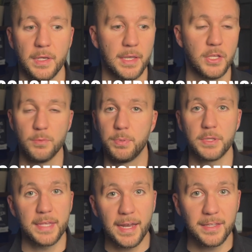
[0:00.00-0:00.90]
Can you put
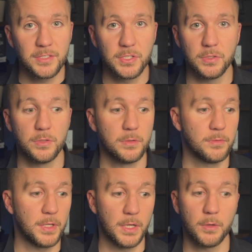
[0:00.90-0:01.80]
that into,
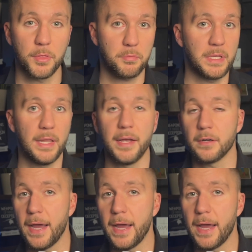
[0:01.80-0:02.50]
three-letter